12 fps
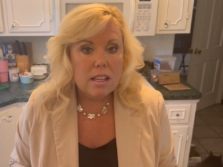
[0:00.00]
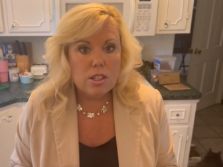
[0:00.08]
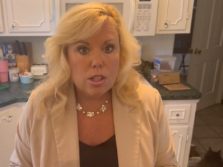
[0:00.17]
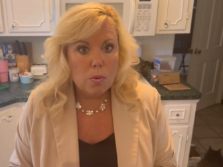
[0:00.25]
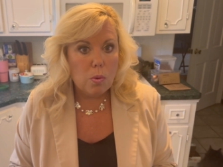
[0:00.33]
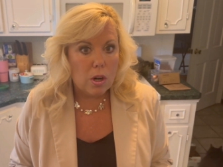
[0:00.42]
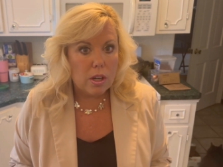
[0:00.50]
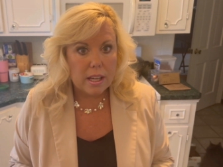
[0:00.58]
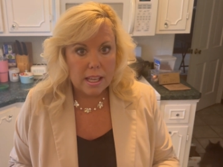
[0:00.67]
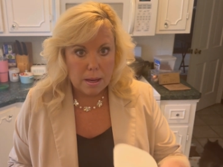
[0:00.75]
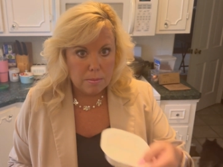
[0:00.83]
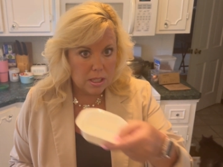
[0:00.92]
to work,
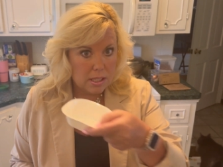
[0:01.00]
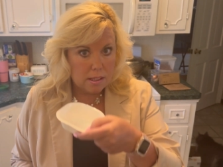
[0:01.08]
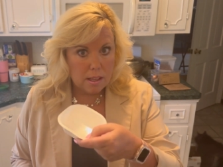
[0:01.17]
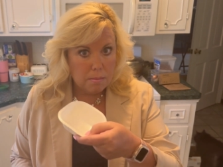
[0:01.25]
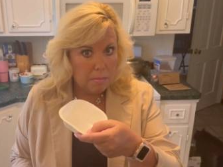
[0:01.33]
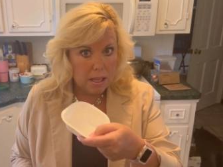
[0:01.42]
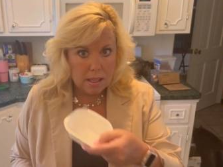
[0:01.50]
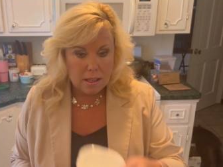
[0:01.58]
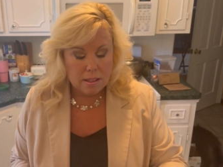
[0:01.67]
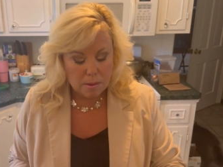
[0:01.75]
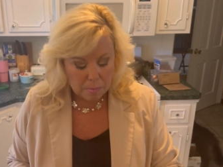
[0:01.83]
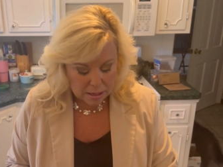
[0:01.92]
and I'm just gonna make it
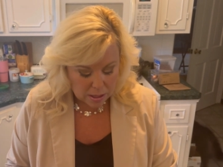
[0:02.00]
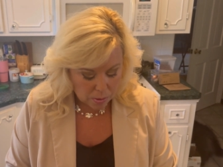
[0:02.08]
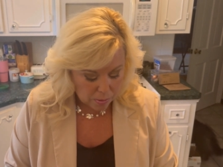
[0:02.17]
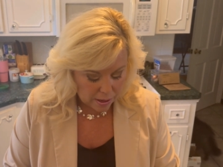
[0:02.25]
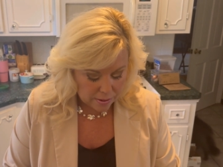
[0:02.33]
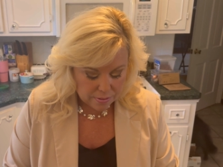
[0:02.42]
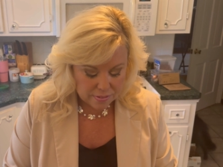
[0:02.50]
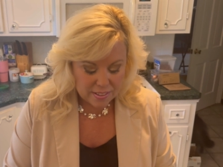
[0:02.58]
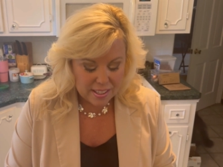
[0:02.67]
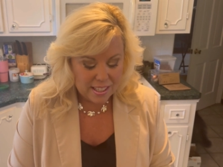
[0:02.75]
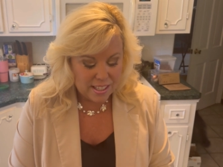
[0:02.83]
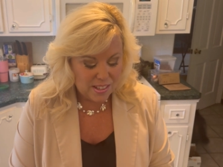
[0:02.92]
in the microwave,
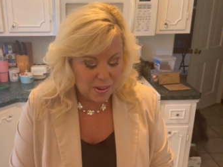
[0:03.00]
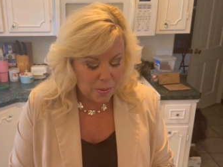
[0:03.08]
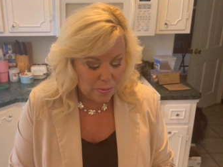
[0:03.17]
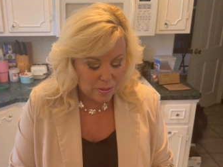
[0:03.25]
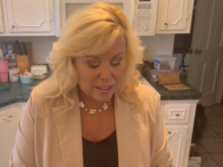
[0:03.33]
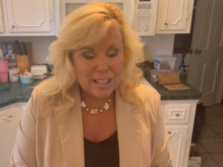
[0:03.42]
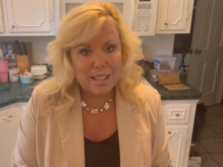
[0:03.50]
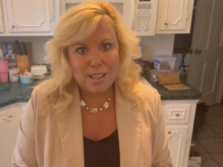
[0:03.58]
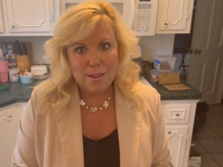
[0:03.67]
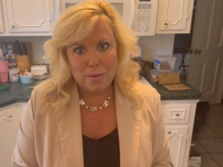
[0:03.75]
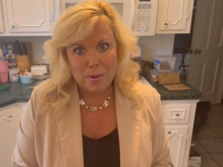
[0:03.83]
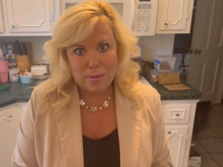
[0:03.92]
and hopefully
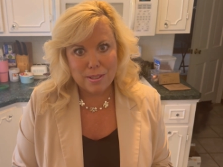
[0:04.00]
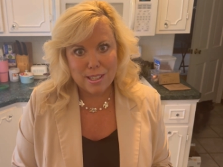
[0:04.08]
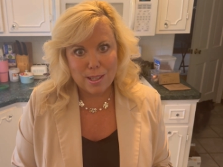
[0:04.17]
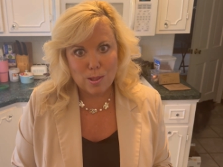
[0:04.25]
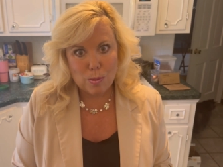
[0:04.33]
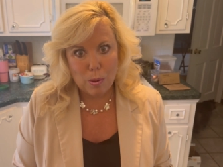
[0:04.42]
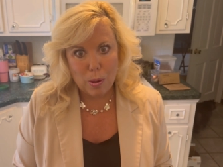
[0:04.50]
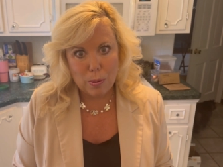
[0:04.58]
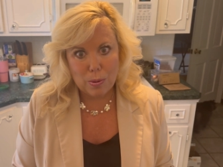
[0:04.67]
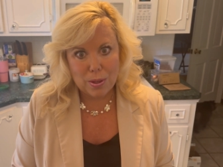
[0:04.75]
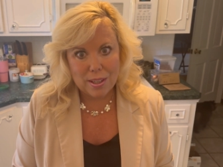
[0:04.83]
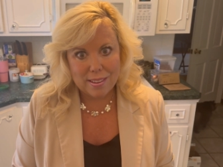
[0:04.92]
it won't
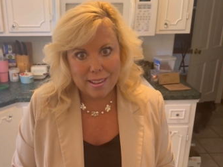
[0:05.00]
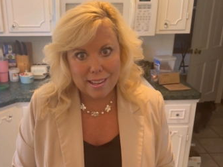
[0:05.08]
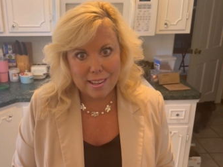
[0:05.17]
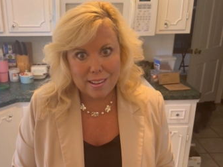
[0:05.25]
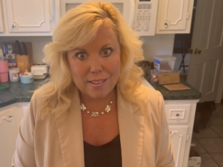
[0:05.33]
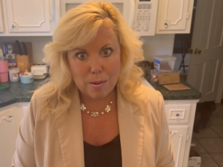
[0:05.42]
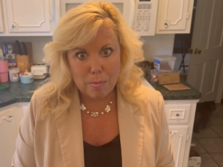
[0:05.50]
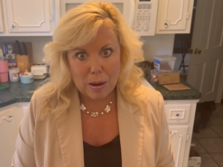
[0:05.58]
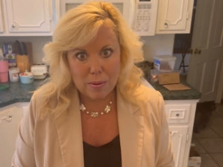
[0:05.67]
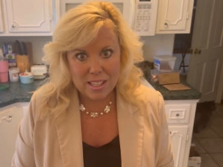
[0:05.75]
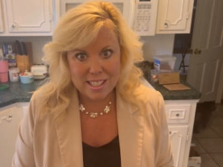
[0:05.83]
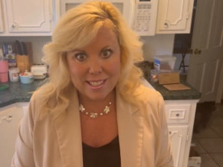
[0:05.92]
explode like the
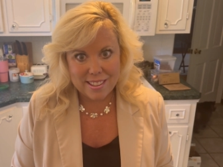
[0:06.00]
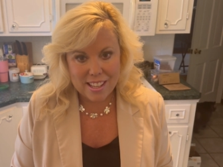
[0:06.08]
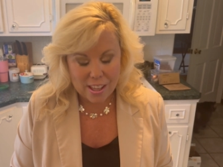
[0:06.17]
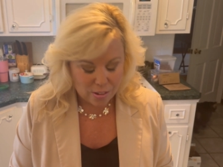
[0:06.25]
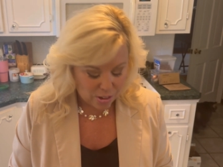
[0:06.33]
brownie did the other